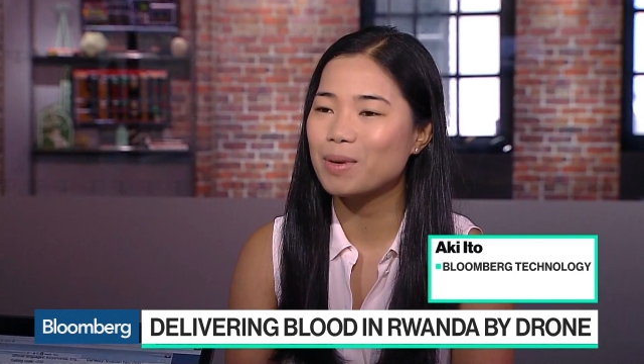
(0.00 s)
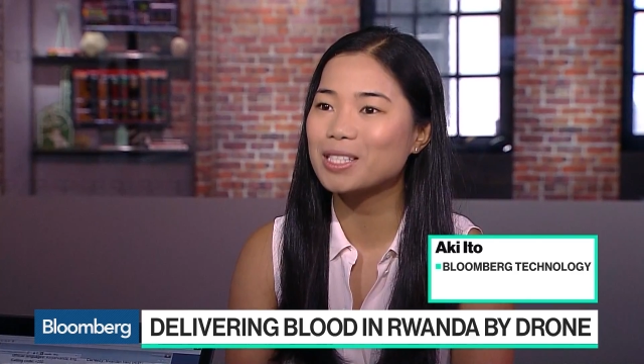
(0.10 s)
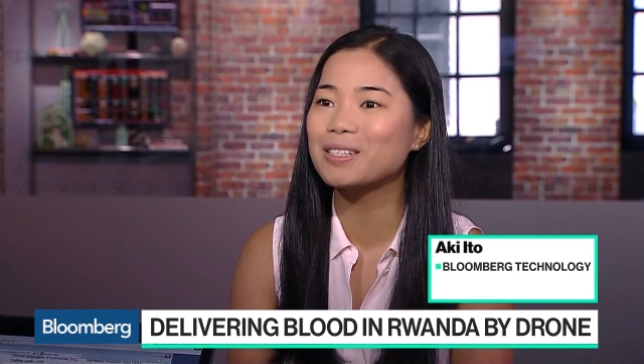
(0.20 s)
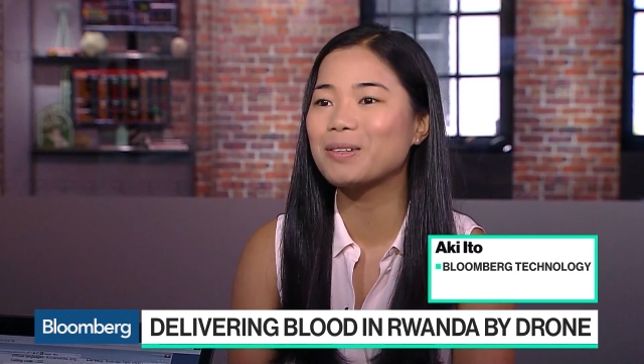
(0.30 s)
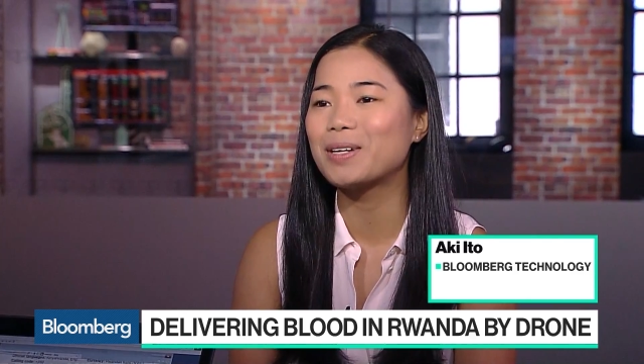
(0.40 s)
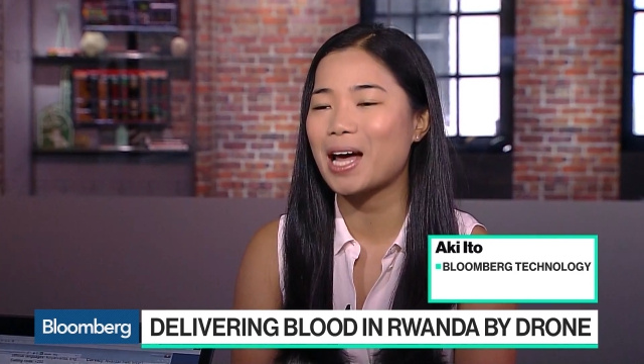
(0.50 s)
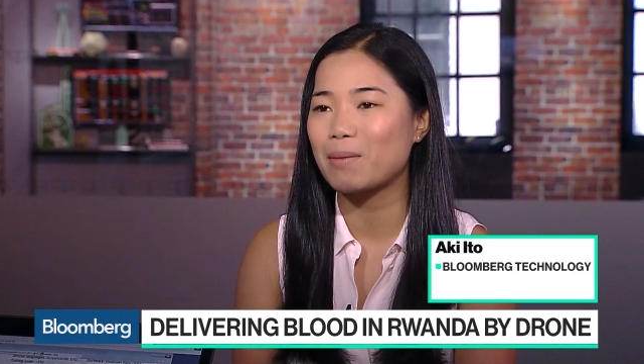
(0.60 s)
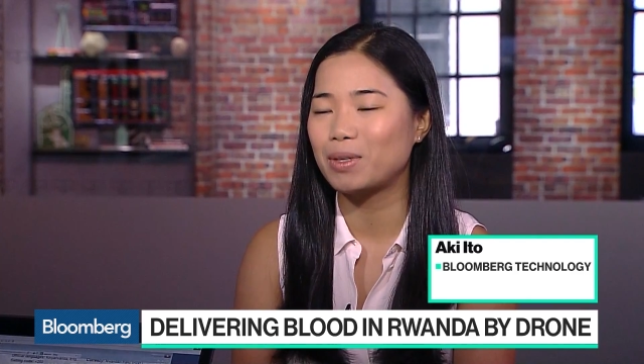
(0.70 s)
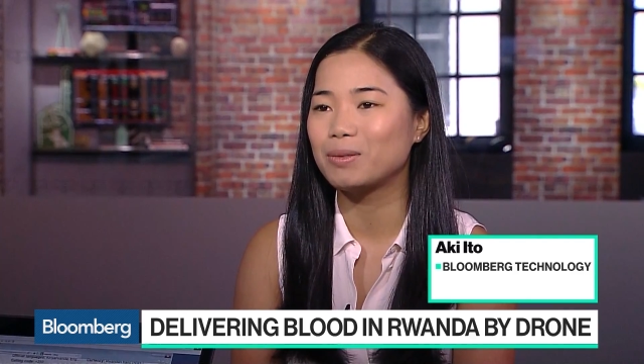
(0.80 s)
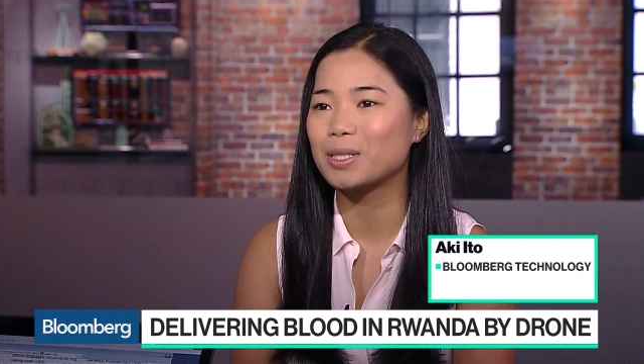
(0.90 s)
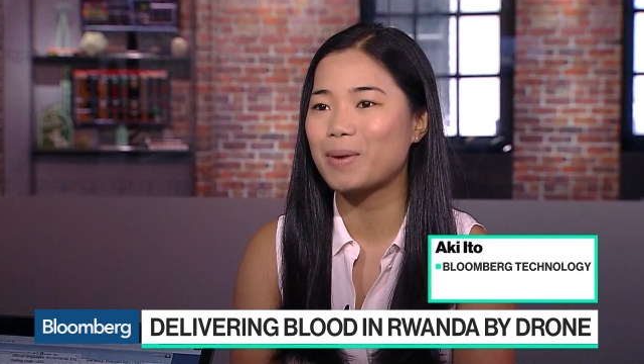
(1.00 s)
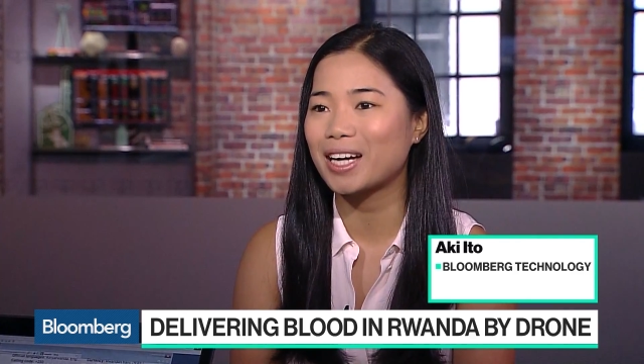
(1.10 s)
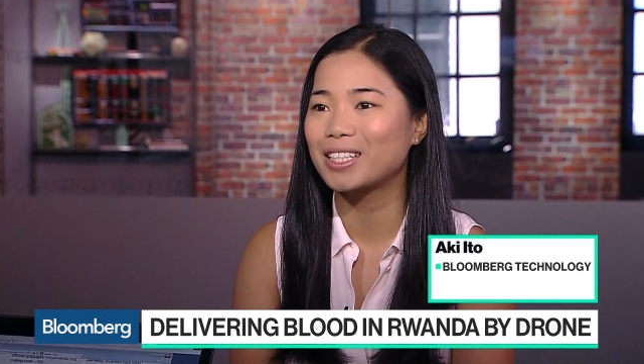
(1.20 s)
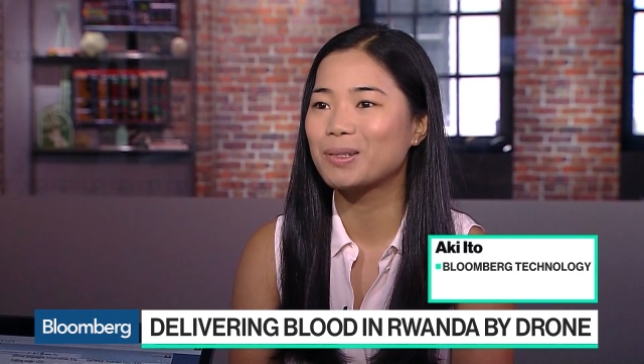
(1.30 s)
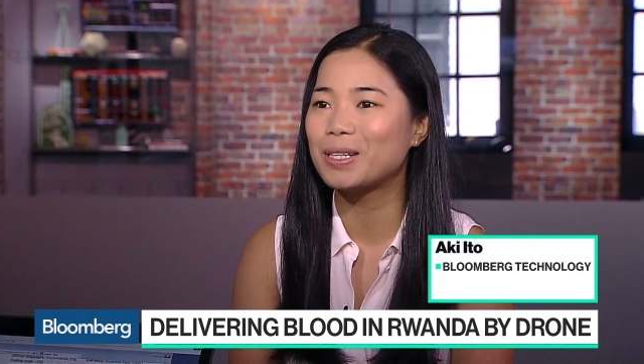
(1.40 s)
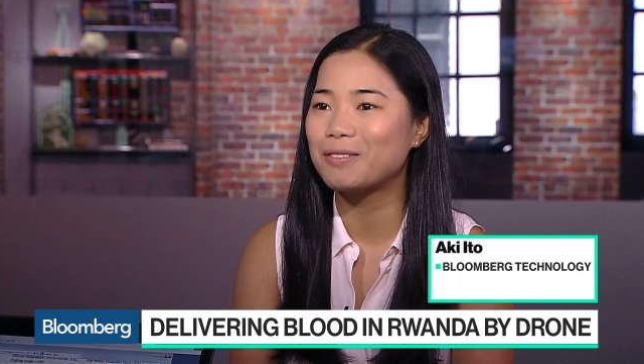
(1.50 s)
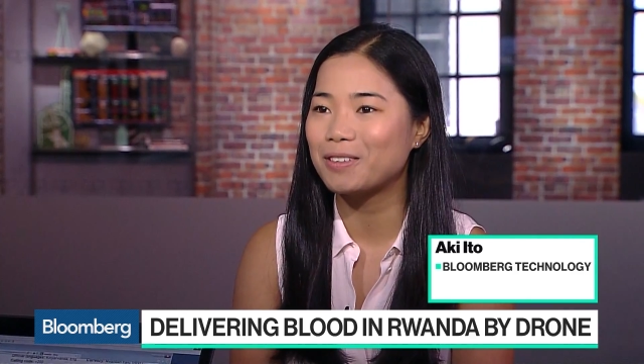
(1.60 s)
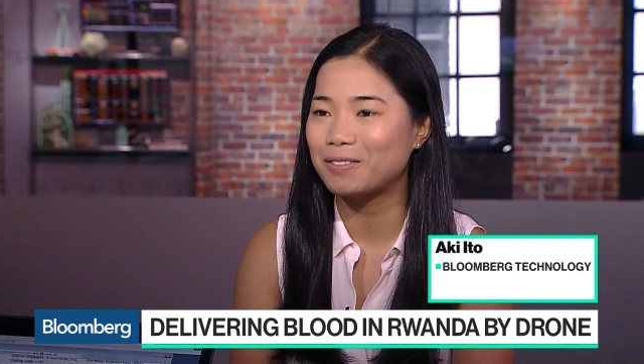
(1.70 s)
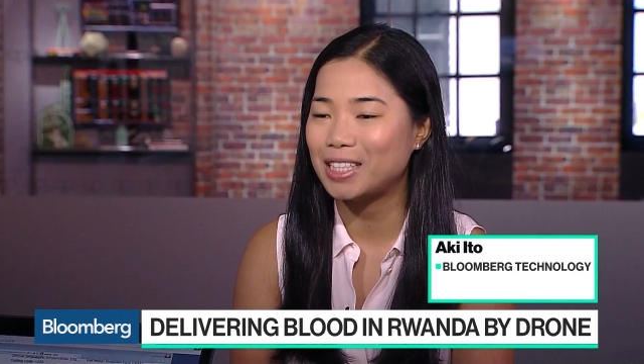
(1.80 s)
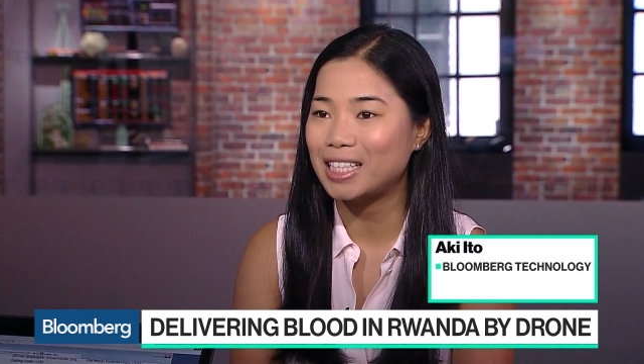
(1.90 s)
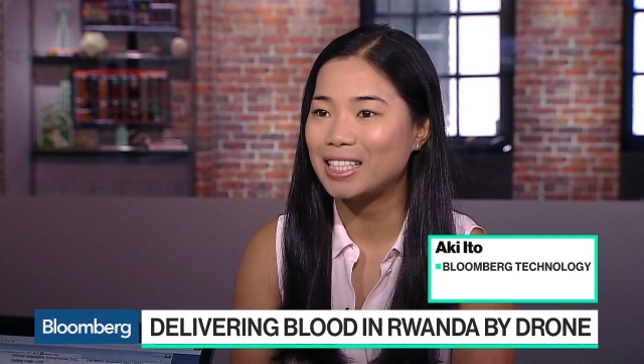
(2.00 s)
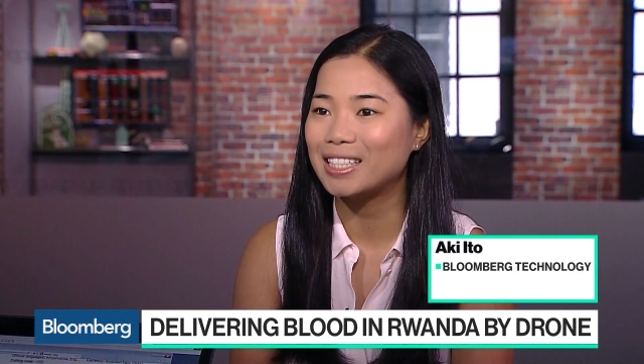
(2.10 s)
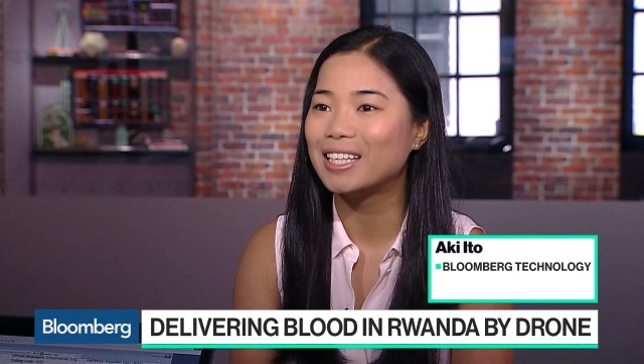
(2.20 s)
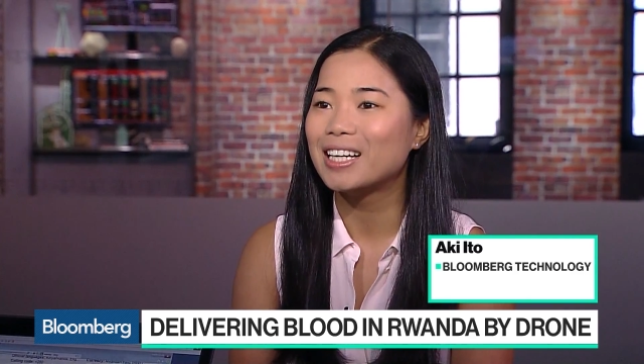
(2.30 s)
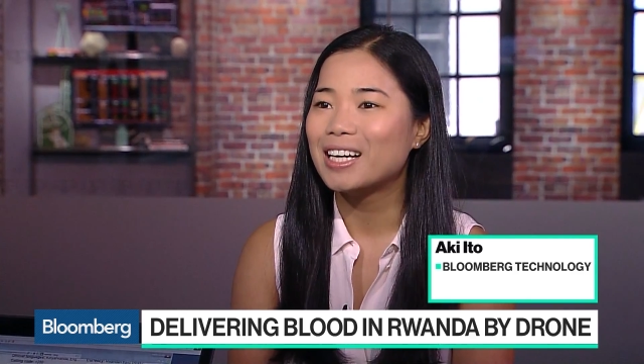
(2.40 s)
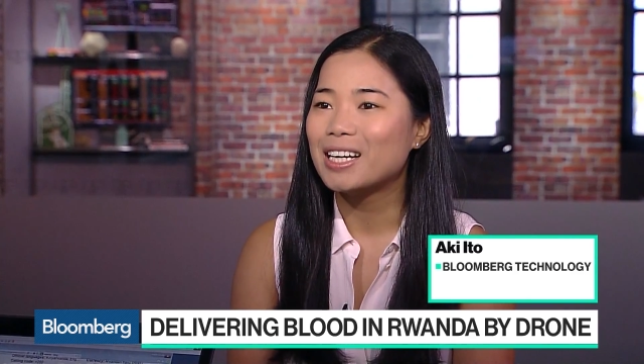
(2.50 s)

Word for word: Basically, what happened was back in 2015,